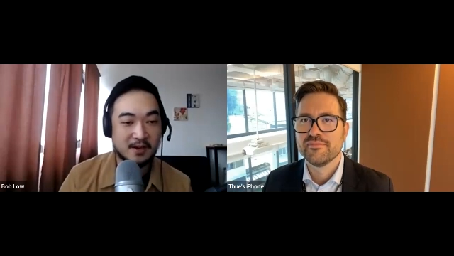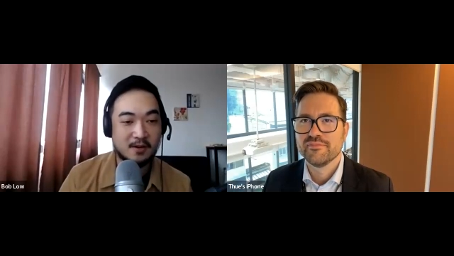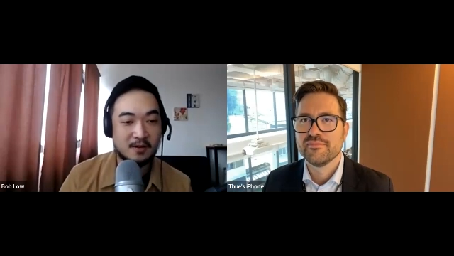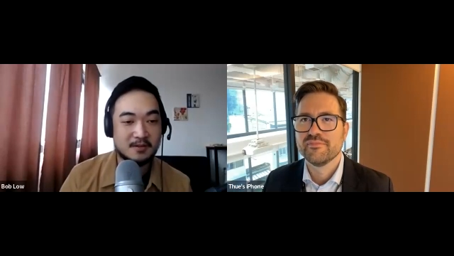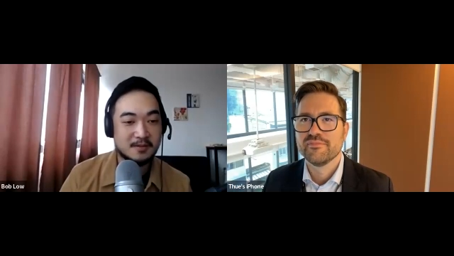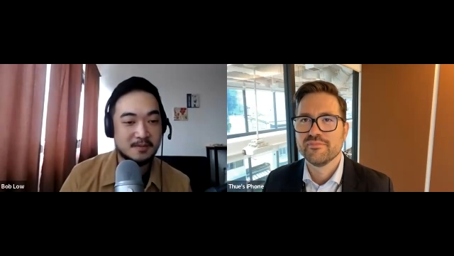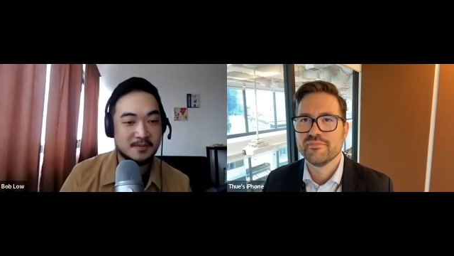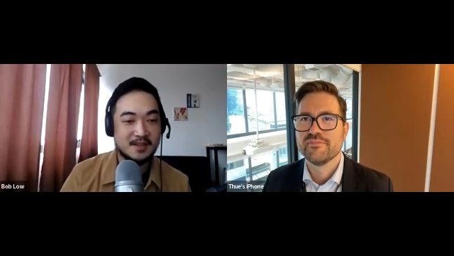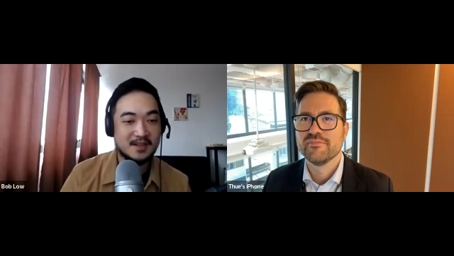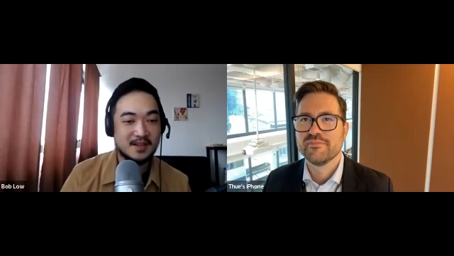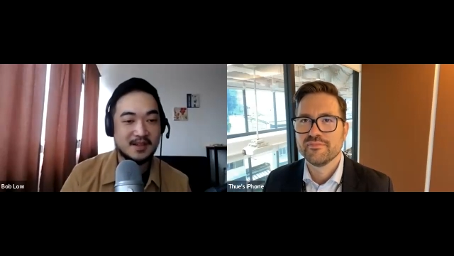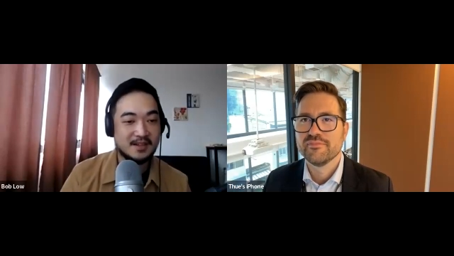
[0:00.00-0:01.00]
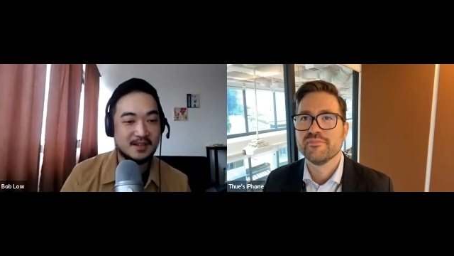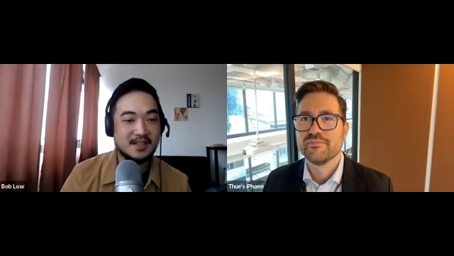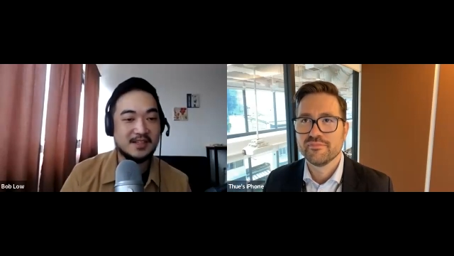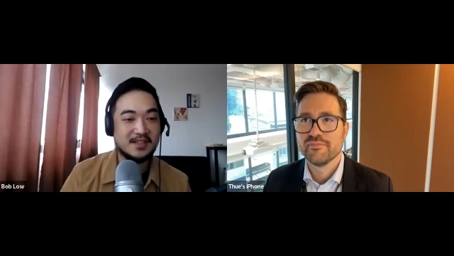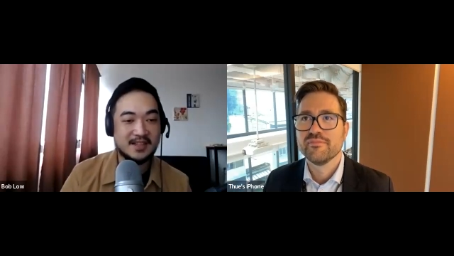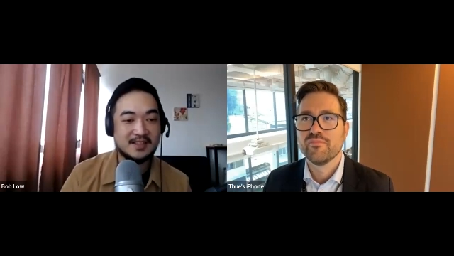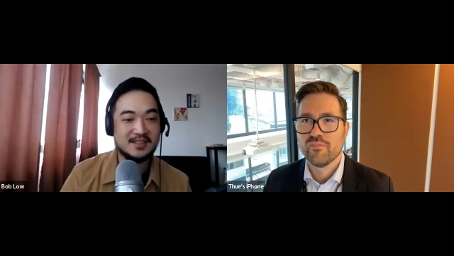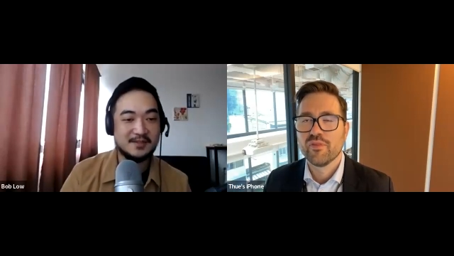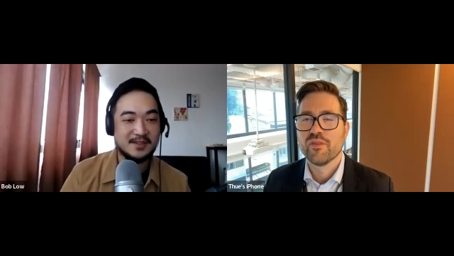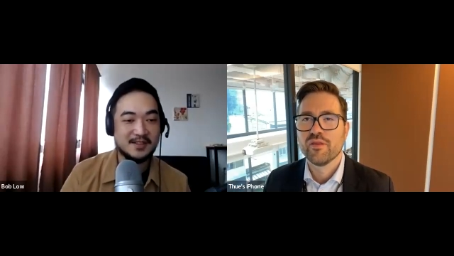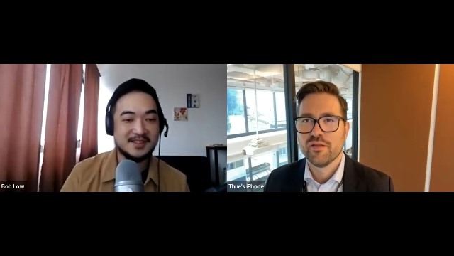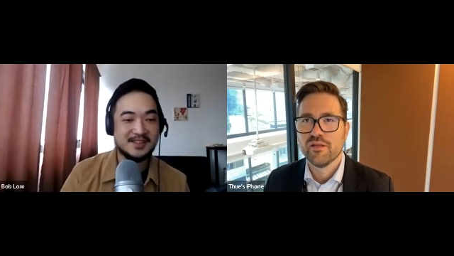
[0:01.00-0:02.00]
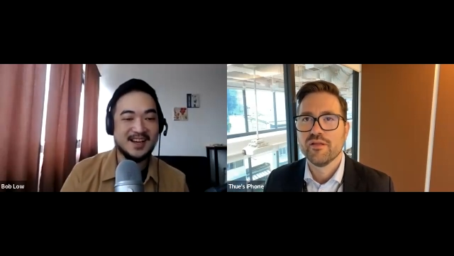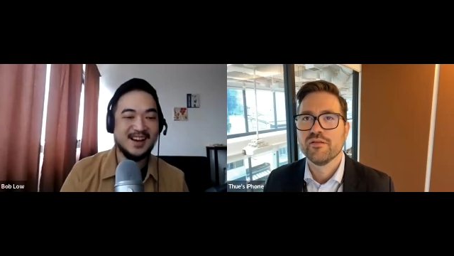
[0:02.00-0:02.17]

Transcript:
Speaker 1: a call uh, the internet is first.